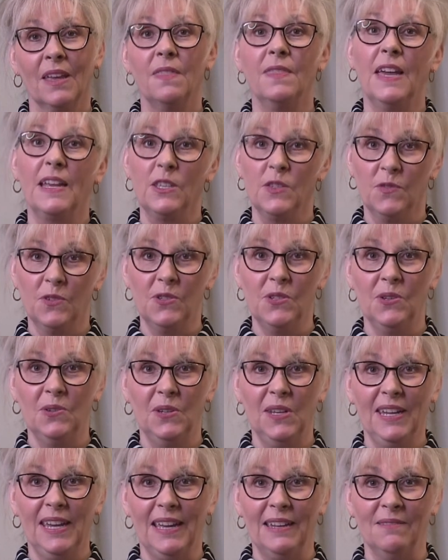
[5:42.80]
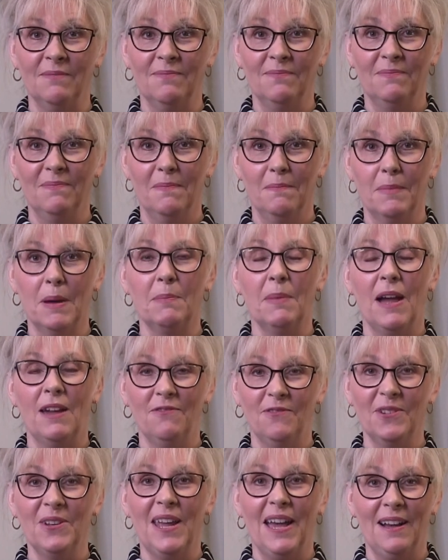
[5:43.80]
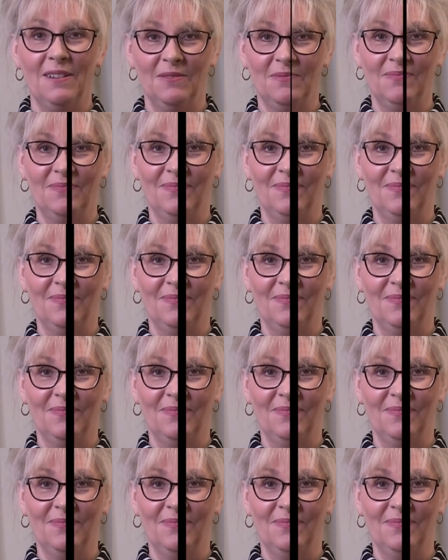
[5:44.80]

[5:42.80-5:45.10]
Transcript: Thanks for tuning in. Bye-bye for now.